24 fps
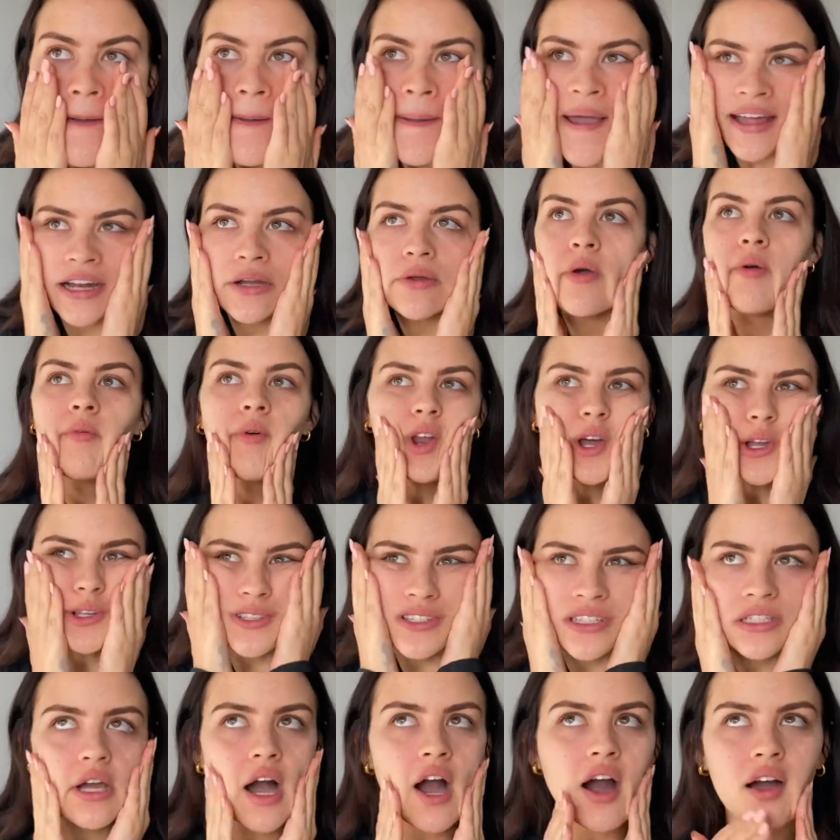Anyway, when I
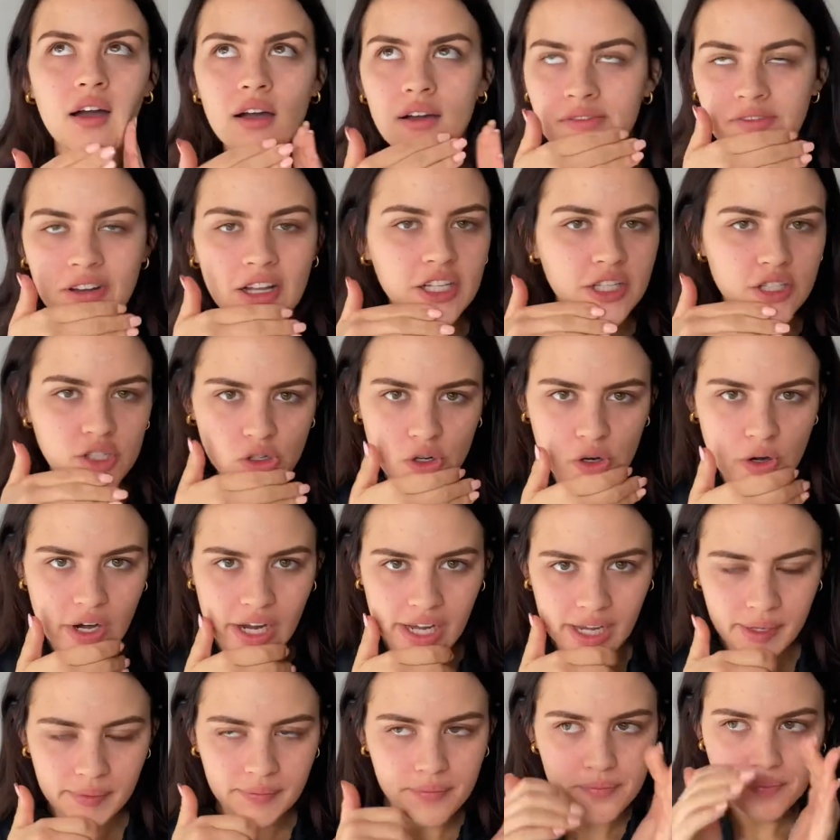was young, funny
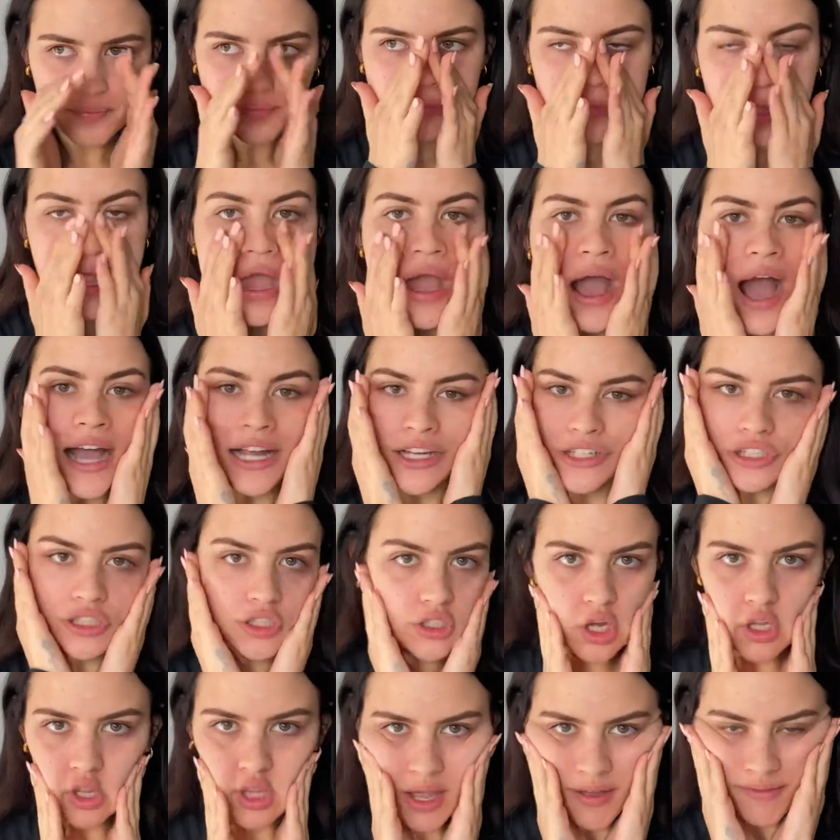story, actually
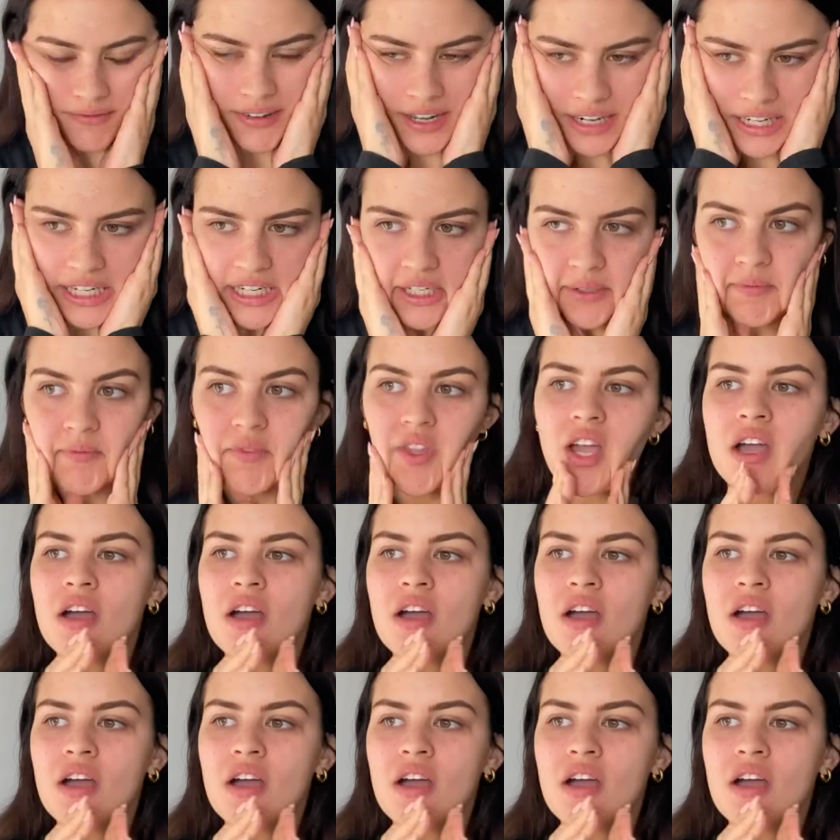not that funny.